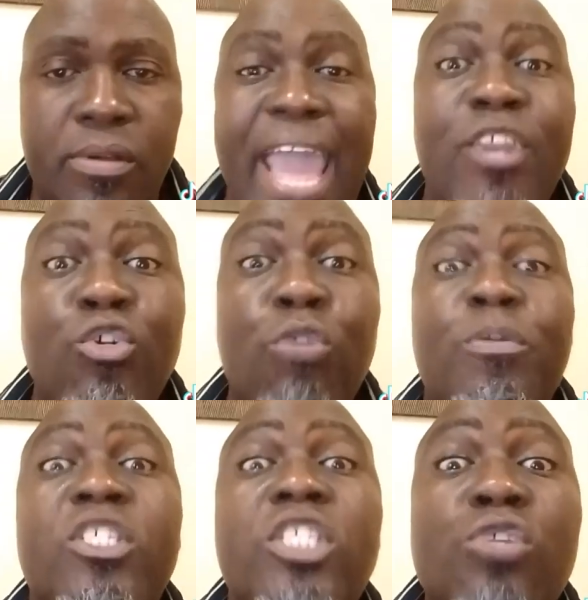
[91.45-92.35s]
And Europe
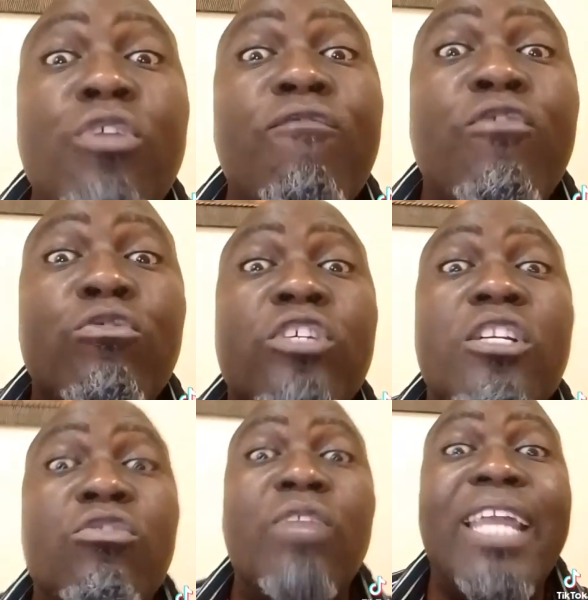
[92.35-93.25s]
is still
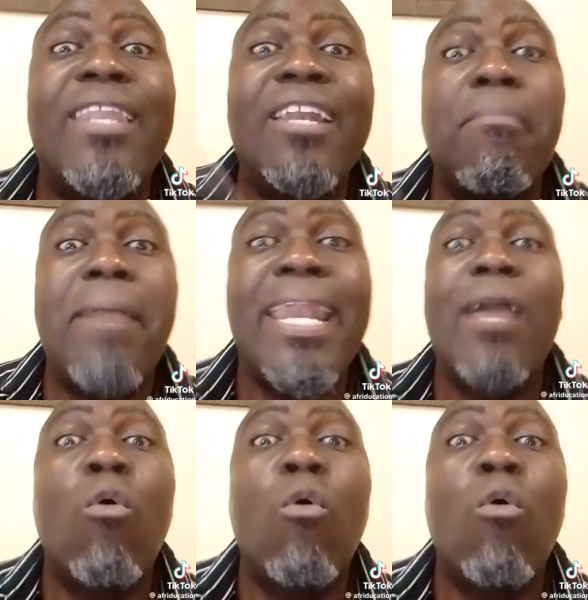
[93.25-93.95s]
refusing to let that money